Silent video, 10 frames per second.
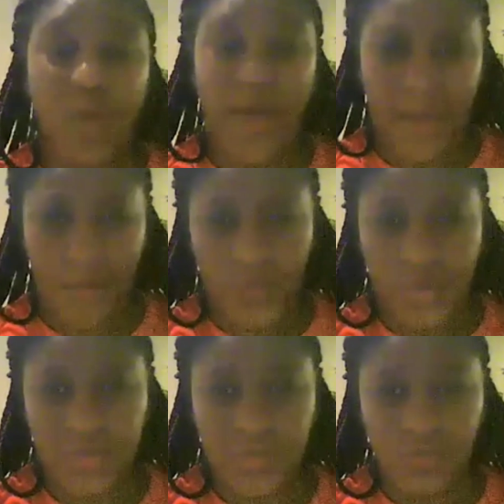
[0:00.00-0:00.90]
I want
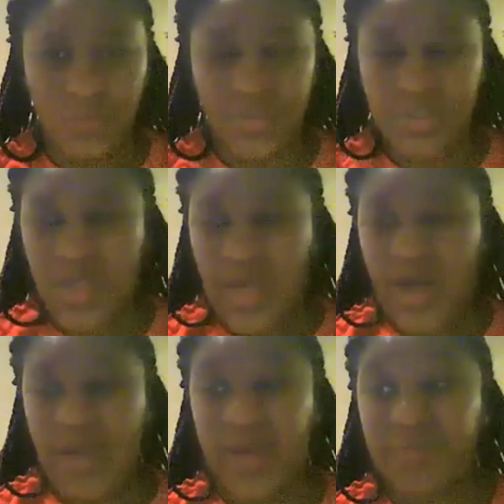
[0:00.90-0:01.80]
to do it.
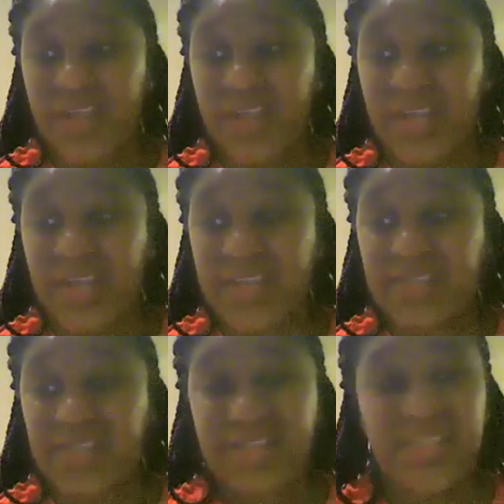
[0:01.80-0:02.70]
And I realized
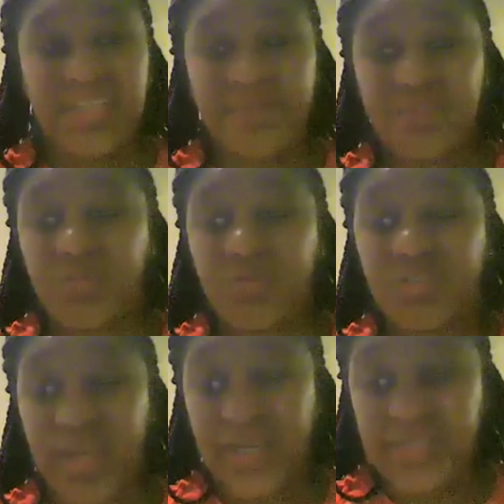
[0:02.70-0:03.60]
that even to
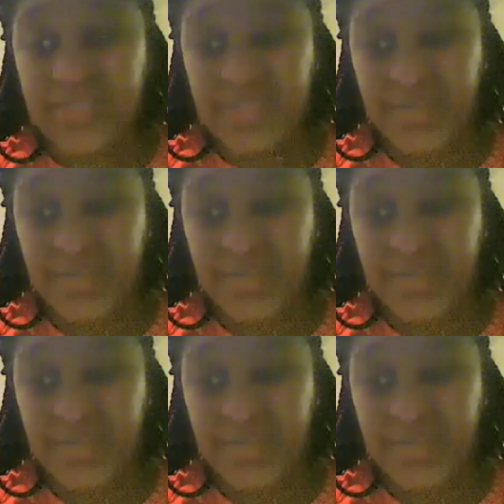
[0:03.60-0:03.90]
that